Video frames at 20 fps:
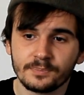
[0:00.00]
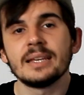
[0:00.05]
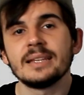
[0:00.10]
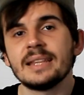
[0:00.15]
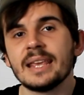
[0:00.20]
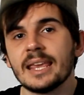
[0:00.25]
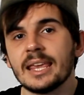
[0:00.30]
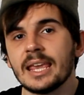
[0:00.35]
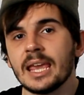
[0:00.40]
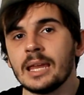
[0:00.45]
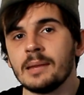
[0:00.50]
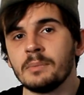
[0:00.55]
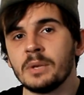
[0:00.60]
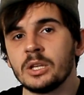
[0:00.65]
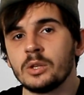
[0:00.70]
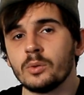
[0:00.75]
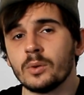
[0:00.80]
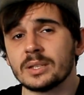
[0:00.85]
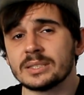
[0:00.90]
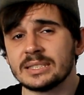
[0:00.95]
They came
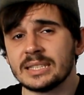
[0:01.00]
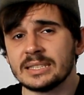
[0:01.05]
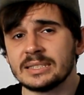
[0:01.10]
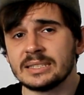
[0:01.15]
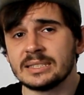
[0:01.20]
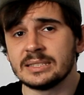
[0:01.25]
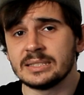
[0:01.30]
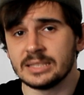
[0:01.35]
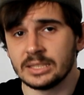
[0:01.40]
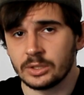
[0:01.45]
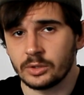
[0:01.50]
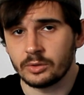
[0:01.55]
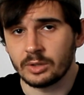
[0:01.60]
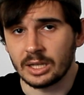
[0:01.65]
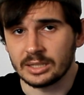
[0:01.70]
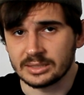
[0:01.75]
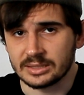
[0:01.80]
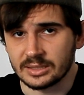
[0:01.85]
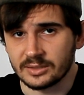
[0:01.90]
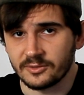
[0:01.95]
into existence in two
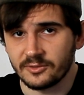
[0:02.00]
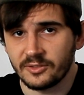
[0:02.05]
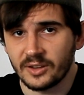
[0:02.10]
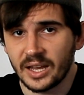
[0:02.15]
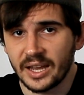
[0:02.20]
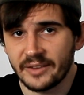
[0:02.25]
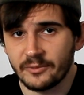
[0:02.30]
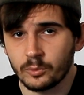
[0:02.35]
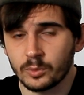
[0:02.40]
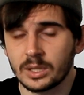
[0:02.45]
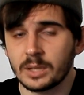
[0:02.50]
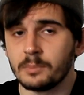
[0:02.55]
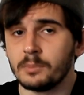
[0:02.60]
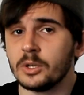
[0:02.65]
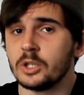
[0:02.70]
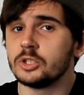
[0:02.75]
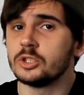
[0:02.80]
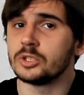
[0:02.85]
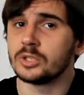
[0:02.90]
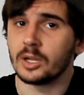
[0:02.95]
thousand five with the
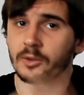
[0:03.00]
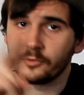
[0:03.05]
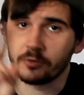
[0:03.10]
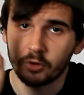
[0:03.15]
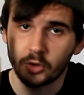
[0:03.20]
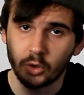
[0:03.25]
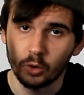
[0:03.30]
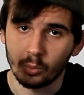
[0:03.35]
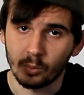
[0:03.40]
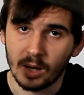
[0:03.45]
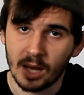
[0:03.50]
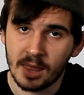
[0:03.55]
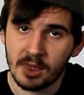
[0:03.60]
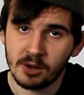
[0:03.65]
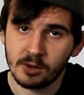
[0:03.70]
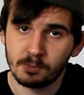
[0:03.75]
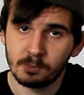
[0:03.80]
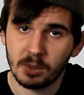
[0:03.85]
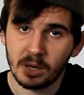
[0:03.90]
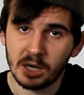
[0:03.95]
merger of two
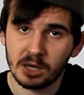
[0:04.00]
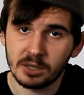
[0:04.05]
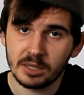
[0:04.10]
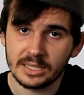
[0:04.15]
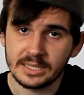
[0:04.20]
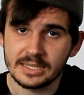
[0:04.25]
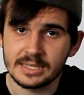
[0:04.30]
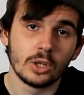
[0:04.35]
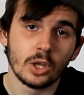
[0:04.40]
other parties,